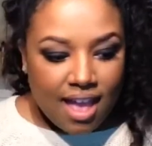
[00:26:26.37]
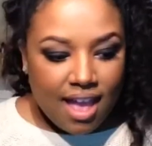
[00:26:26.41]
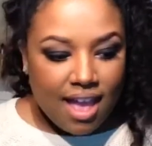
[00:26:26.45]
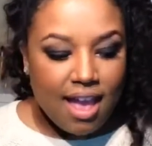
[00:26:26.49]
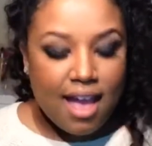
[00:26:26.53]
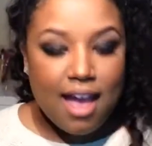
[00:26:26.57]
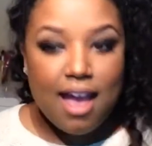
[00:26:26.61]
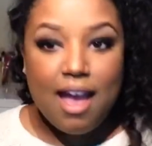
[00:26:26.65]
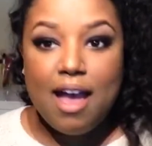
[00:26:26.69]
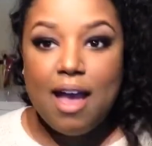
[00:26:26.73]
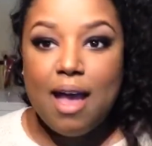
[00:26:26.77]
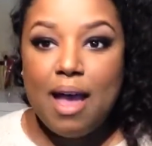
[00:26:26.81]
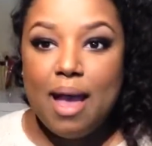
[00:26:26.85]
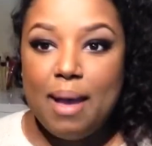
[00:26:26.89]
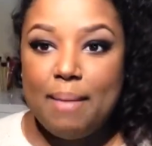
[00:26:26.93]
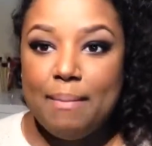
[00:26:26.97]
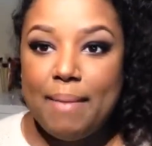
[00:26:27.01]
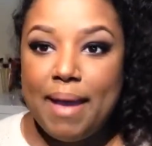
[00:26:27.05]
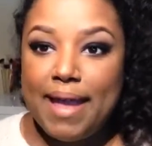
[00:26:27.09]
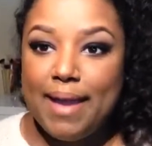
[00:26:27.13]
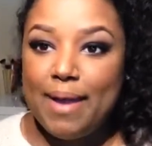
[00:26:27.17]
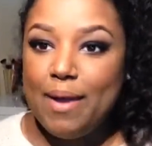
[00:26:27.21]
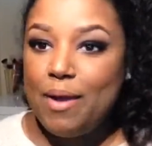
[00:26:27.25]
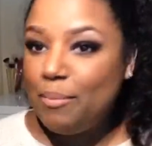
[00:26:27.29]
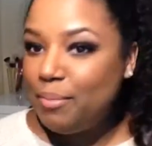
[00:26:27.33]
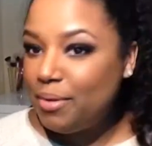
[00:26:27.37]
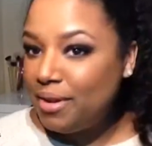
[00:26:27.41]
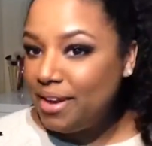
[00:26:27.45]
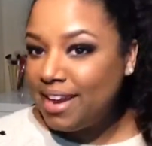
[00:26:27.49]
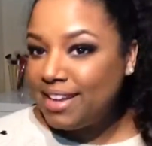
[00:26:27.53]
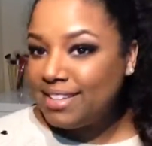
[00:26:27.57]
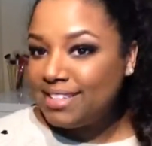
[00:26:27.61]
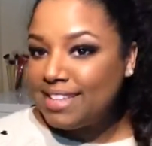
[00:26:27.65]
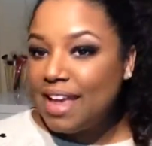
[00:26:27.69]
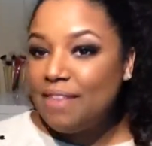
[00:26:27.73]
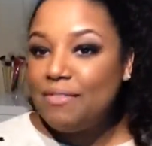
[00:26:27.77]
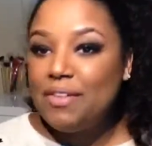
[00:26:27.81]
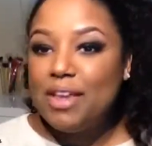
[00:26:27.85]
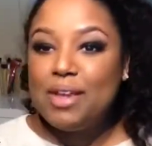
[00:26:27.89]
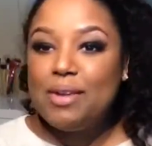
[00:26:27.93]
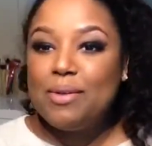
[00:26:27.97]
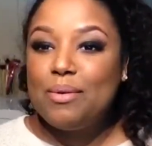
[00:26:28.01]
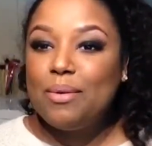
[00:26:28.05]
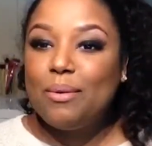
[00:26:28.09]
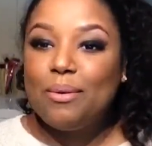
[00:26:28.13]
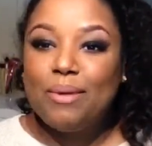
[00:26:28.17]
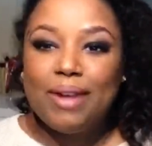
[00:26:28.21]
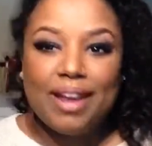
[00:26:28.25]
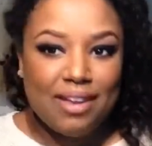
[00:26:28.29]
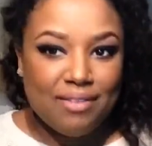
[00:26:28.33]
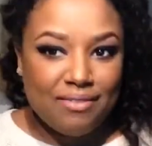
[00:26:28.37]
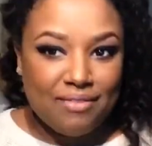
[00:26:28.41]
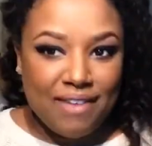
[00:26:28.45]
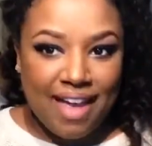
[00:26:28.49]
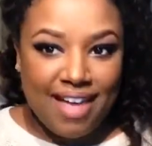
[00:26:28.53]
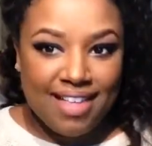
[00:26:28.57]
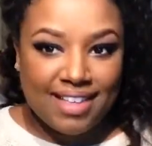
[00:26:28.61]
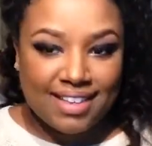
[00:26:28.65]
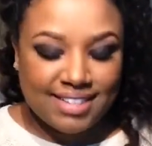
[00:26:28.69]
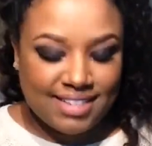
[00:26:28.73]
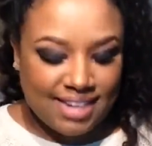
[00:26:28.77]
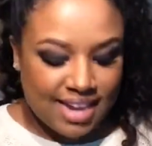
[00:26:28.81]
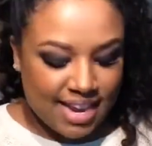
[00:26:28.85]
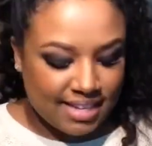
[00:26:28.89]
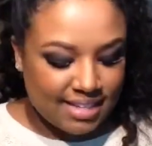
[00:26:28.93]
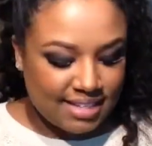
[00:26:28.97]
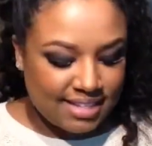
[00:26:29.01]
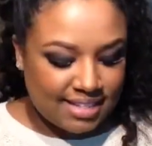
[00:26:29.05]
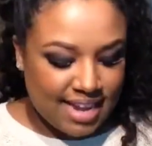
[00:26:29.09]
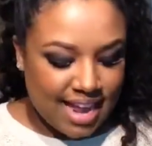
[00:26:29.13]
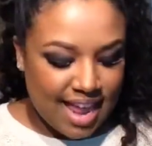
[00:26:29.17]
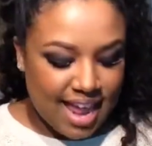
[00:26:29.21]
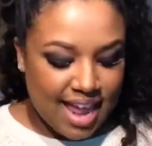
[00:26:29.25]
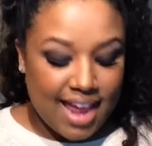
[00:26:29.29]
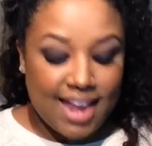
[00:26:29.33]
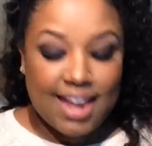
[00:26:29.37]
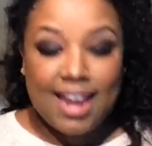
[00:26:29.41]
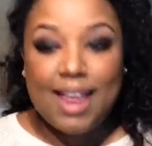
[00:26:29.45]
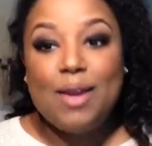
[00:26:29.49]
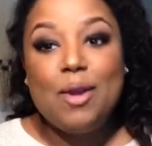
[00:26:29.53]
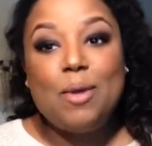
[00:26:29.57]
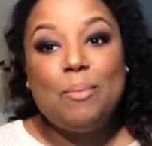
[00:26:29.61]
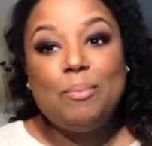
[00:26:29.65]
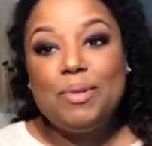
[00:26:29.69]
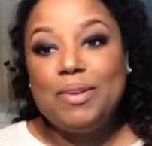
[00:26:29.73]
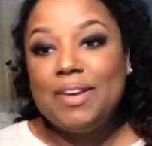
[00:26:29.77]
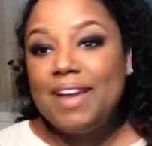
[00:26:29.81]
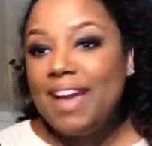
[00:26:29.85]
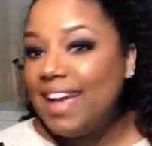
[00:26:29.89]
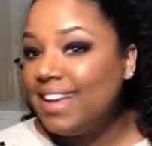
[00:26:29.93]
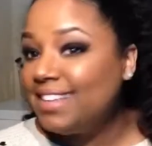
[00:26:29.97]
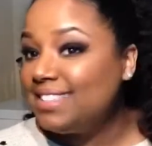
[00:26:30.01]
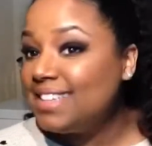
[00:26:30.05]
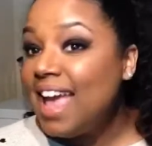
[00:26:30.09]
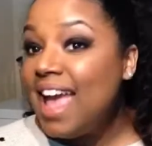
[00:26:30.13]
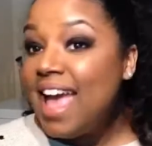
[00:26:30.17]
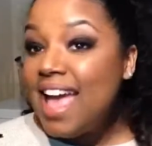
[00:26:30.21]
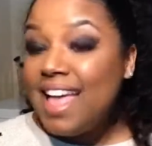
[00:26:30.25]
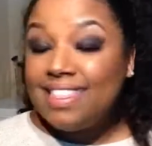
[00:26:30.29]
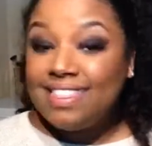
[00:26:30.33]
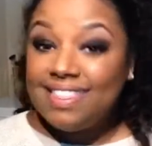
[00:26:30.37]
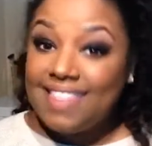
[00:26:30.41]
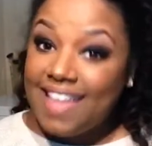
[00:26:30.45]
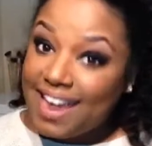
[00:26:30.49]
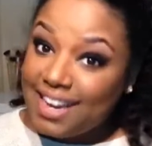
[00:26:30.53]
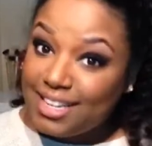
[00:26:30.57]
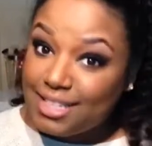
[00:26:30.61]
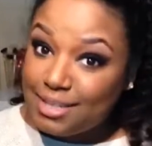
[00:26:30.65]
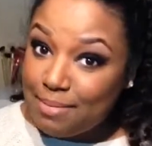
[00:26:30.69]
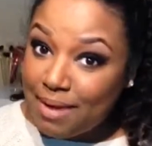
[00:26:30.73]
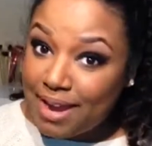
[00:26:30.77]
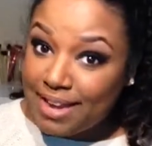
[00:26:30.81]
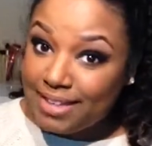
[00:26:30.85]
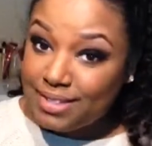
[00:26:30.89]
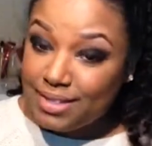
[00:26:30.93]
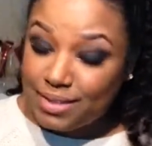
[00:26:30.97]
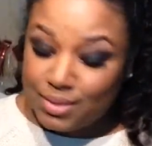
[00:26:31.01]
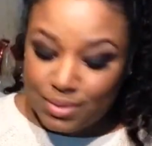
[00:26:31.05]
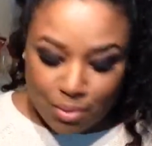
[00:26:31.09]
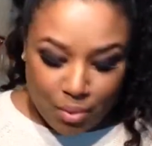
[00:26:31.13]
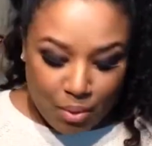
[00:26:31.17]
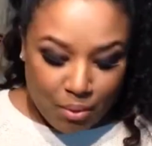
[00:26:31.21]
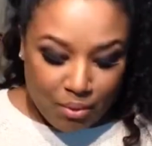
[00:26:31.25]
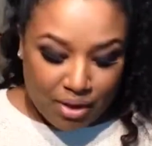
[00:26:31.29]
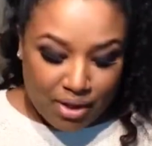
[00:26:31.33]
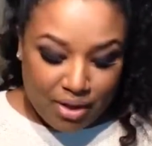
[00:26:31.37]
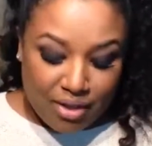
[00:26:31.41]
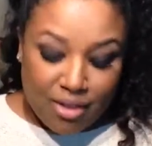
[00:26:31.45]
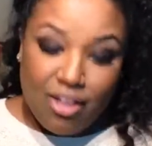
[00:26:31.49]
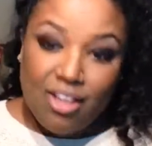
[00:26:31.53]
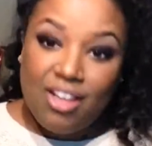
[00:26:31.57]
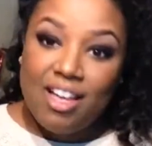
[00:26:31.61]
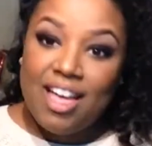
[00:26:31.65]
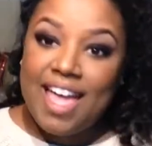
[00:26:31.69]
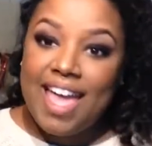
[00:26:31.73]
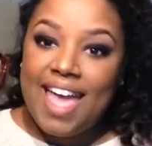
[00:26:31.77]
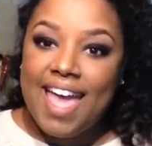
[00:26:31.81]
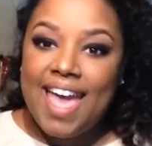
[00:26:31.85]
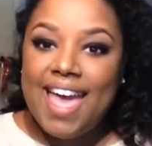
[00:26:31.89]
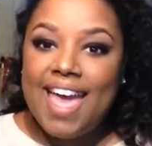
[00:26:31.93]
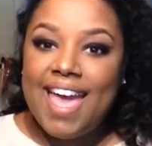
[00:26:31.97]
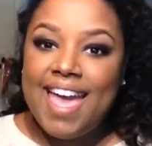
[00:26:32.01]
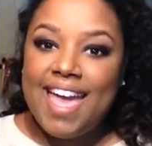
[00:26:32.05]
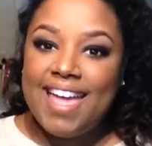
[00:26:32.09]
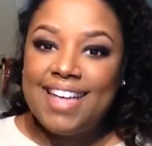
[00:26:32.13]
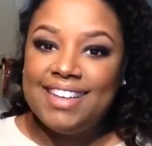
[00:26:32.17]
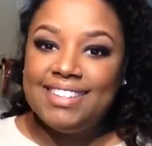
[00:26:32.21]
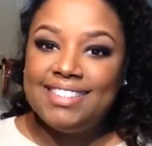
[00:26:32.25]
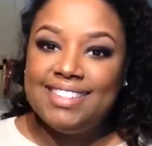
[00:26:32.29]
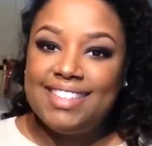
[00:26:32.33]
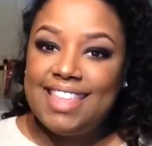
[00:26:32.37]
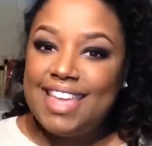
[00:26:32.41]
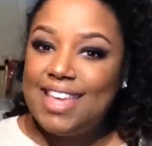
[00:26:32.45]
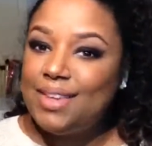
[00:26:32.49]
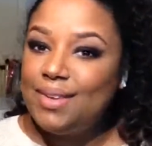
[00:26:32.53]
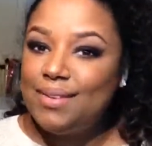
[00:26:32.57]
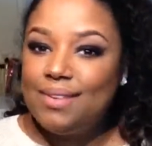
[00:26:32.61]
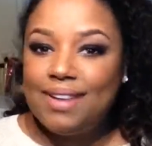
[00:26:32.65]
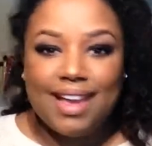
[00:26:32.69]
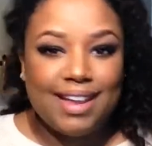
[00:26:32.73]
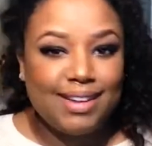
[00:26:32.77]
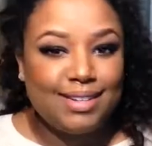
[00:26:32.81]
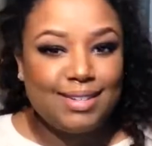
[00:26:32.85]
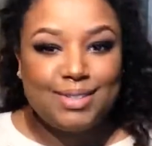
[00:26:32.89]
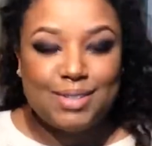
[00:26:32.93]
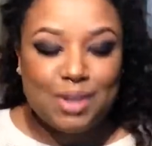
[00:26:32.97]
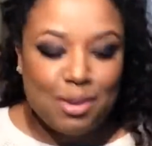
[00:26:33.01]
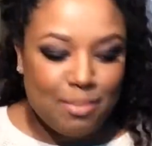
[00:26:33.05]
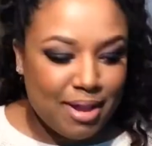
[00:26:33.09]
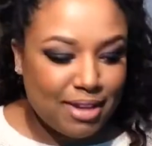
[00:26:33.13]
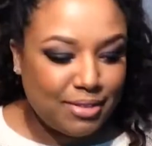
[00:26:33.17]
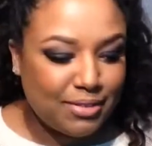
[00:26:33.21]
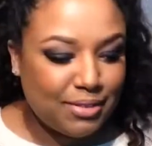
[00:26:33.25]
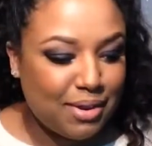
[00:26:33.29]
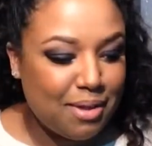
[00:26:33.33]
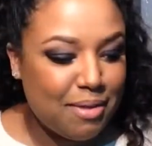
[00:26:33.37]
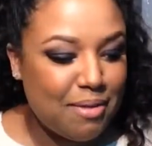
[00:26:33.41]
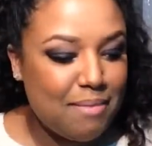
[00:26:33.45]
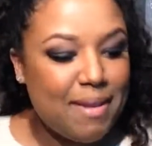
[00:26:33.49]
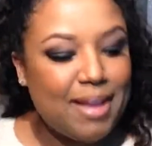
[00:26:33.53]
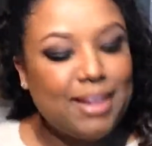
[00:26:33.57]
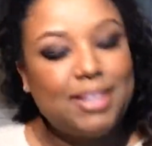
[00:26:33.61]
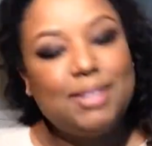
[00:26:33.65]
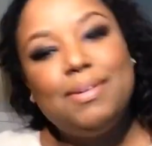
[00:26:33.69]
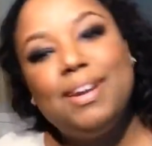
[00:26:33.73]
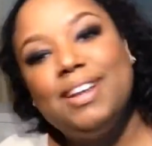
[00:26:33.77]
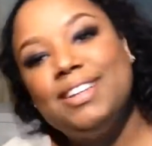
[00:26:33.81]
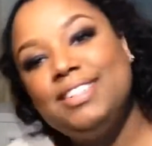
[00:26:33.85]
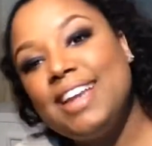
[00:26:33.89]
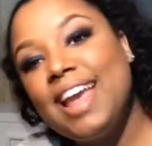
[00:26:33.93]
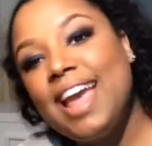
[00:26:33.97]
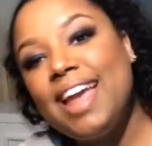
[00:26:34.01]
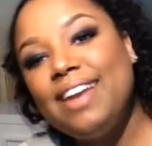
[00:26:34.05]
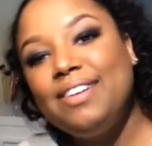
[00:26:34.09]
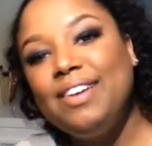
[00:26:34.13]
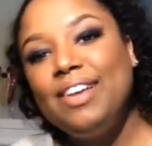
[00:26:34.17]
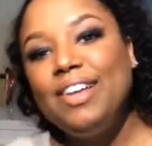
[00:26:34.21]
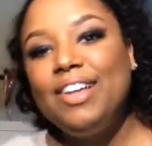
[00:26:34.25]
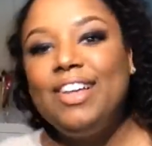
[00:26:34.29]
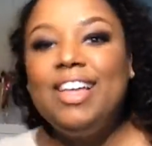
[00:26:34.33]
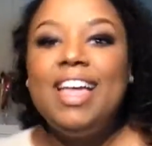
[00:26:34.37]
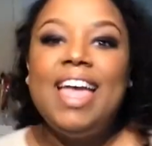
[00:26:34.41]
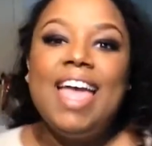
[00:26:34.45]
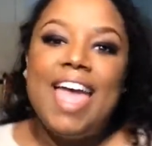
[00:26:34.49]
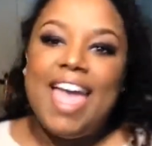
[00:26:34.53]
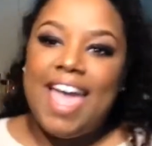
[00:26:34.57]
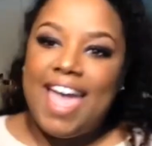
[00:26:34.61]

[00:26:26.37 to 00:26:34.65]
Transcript: I hope you guys have a great Valentine's Day, and I hope you guys liked my tutorial, and thank you guys so much for coming back to my channel,